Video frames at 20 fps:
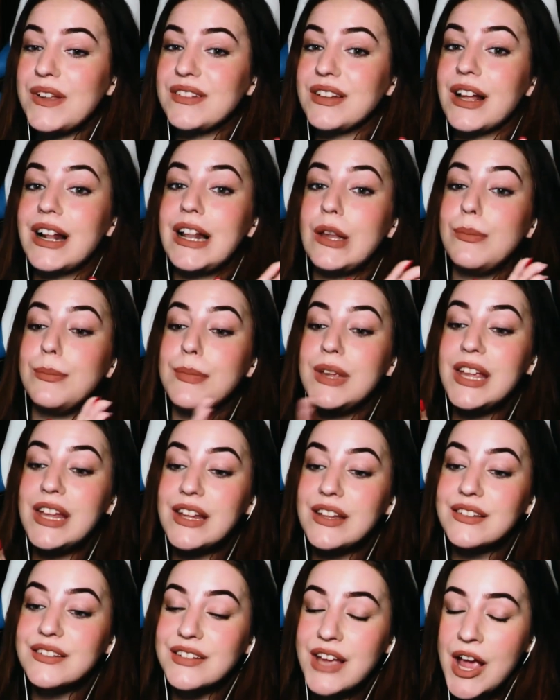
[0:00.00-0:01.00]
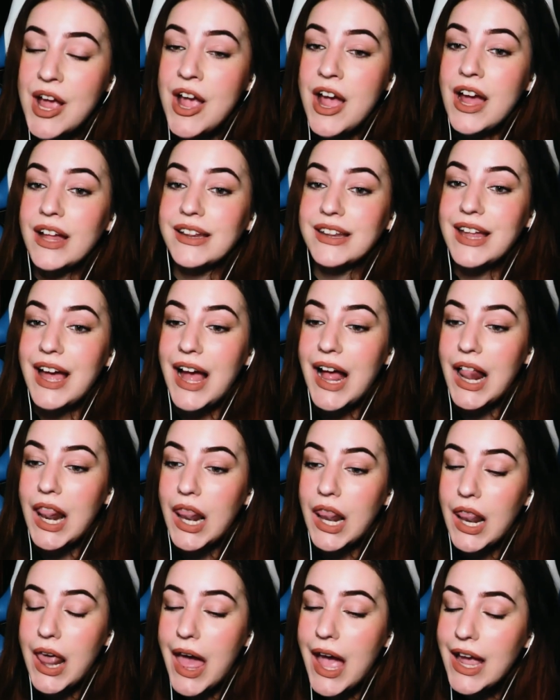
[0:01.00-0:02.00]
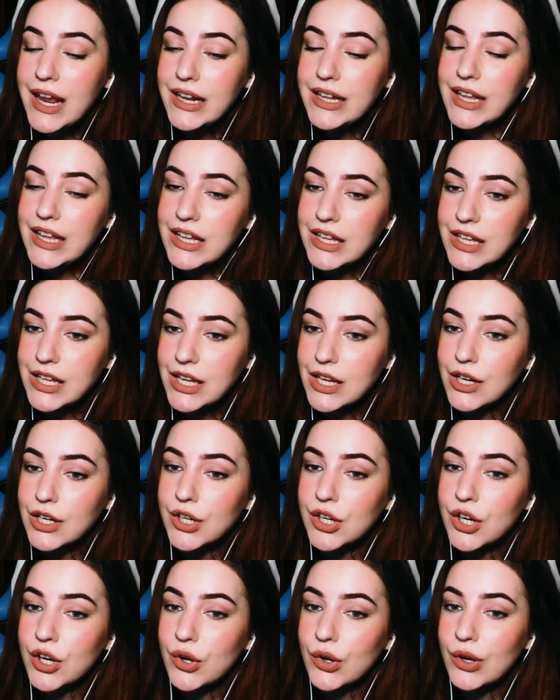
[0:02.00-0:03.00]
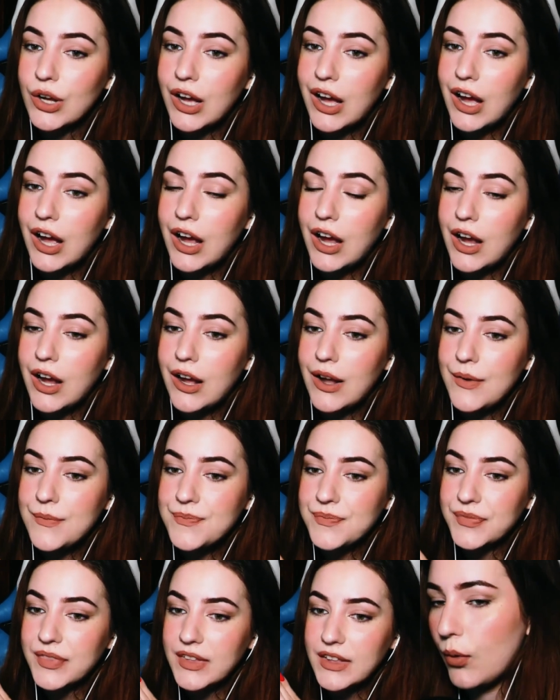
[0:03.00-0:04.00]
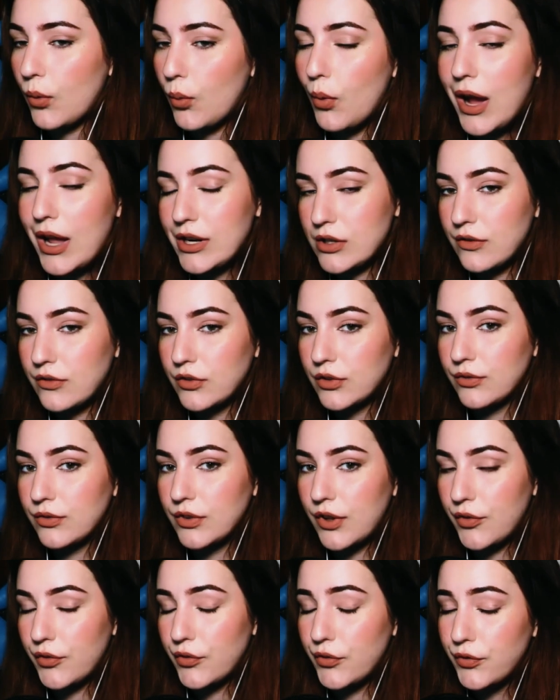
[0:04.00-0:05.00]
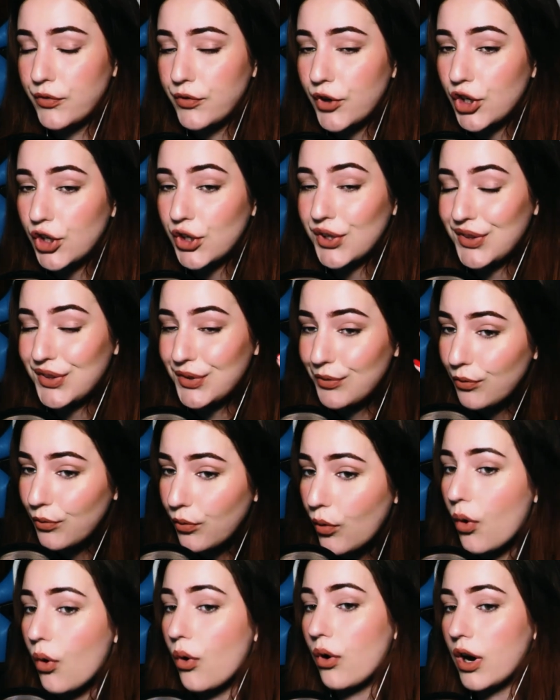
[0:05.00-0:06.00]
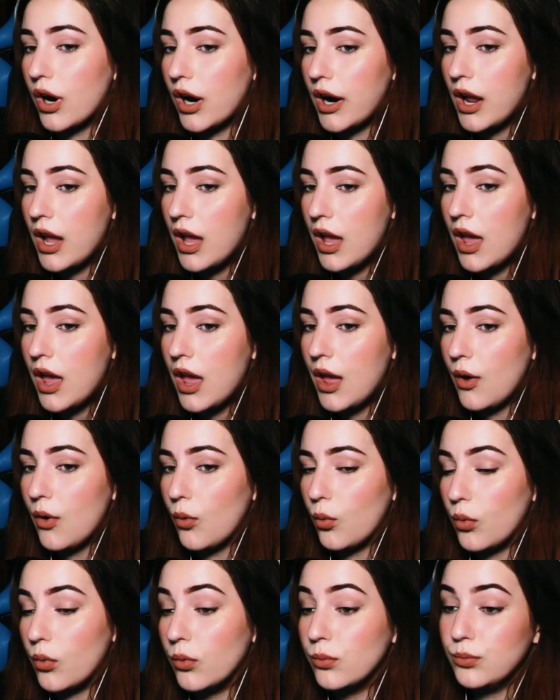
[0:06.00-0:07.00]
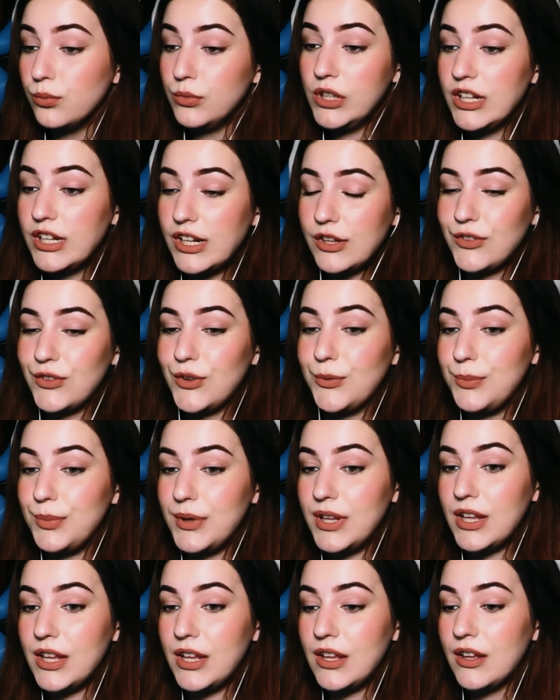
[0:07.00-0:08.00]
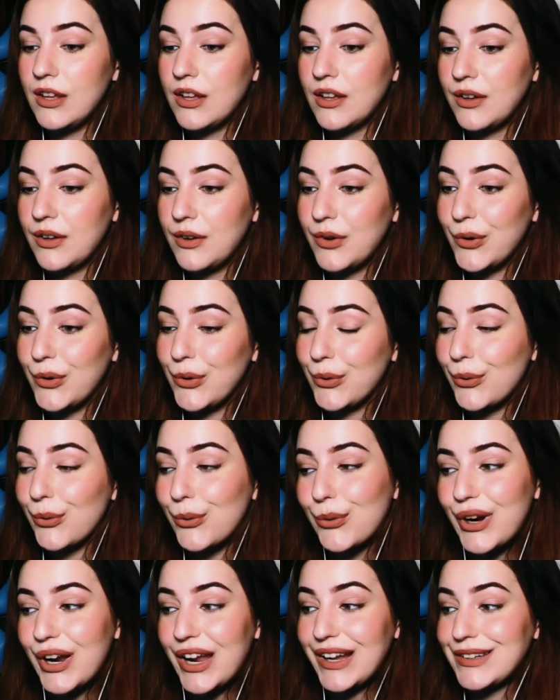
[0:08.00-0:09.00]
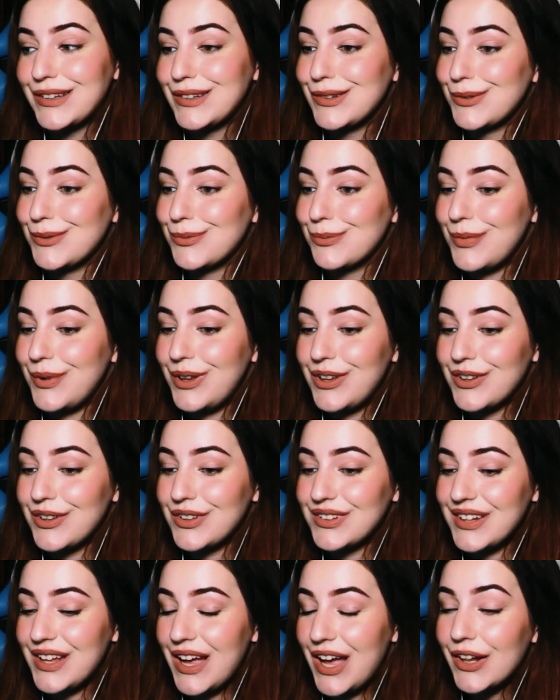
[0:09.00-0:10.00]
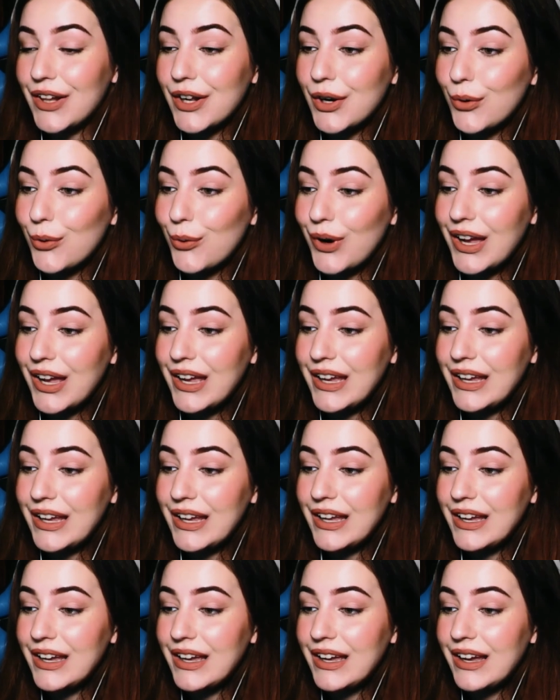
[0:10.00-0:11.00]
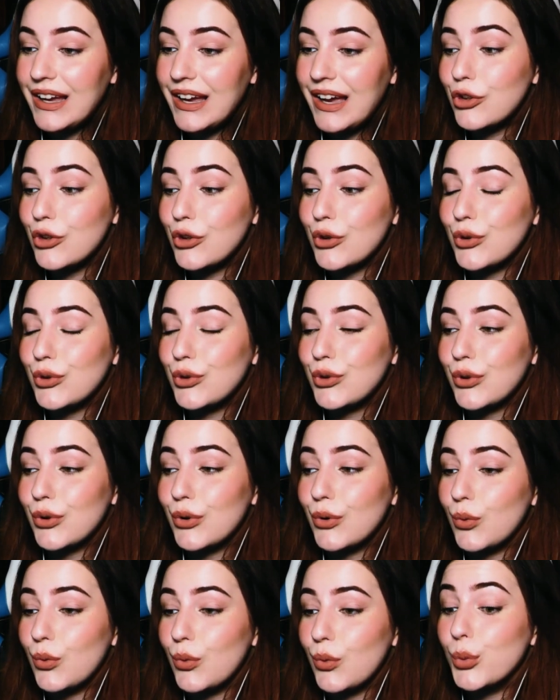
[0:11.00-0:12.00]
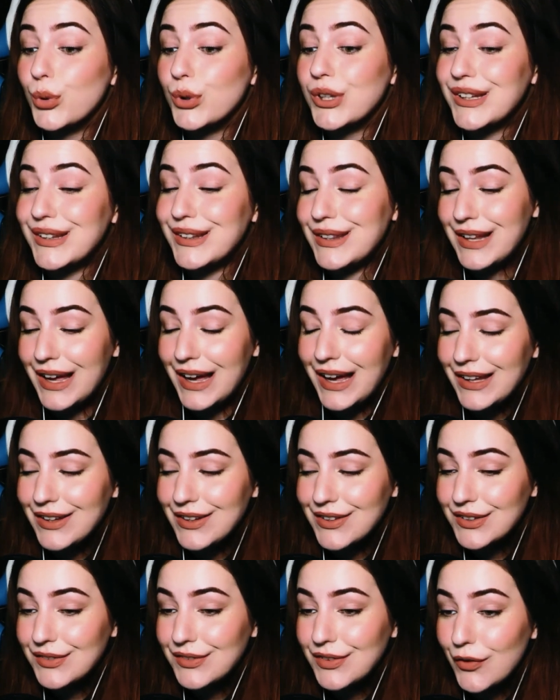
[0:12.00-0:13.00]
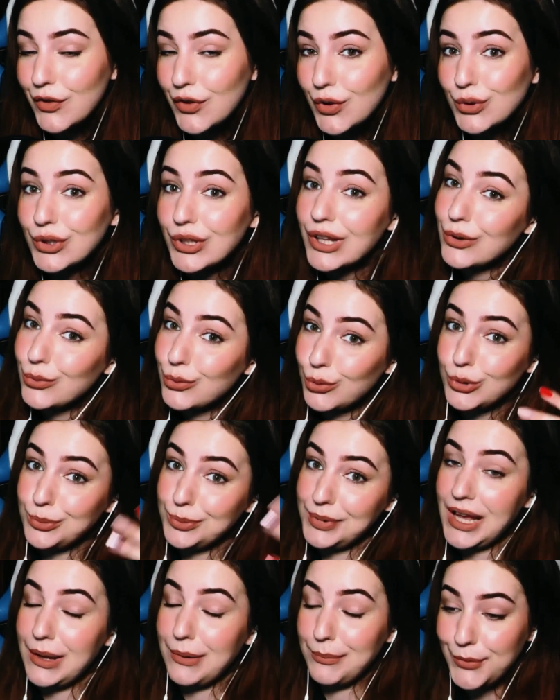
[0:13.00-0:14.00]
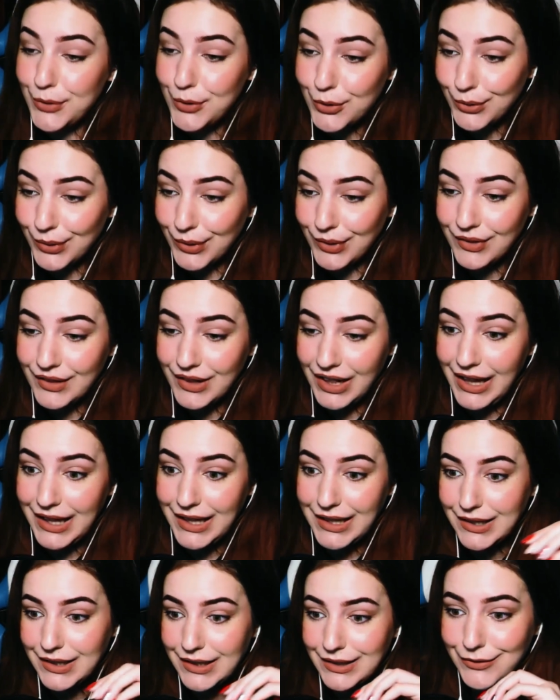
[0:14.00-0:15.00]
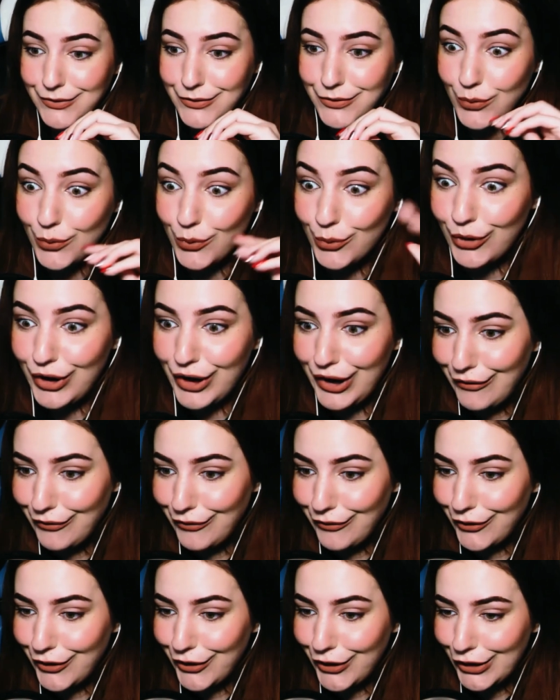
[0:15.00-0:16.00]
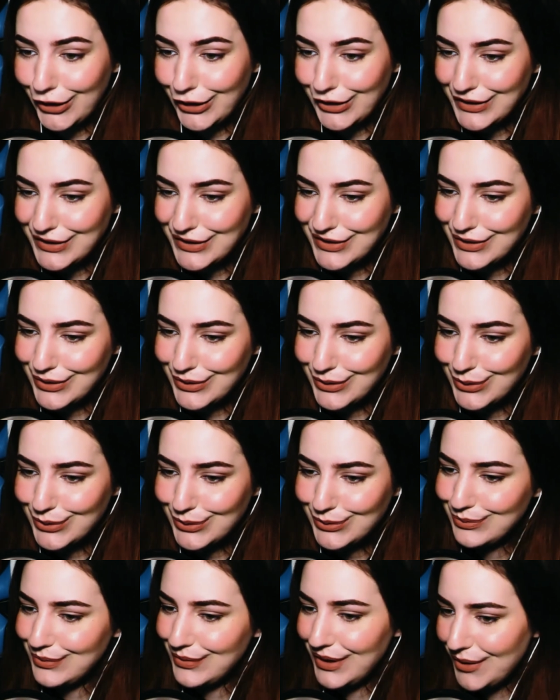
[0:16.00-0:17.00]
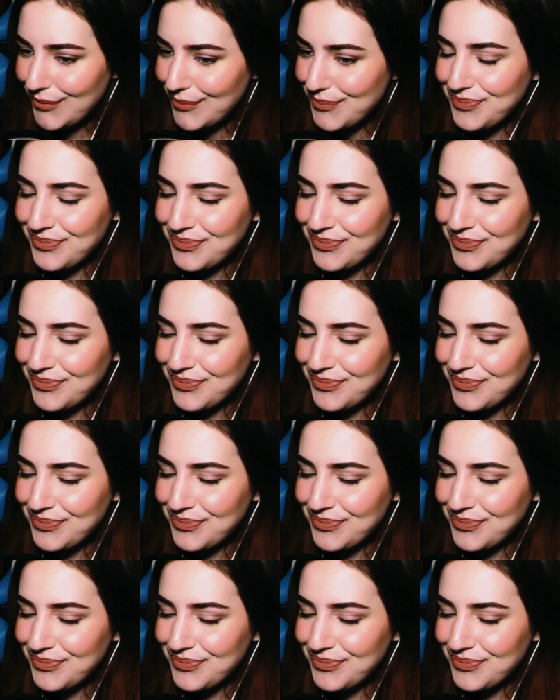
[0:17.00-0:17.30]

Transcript: basically means that Light here, one of the first 4 needed to be correct, because other way dude wouldn't die because of Death Note and would be immune like forever. So yeah,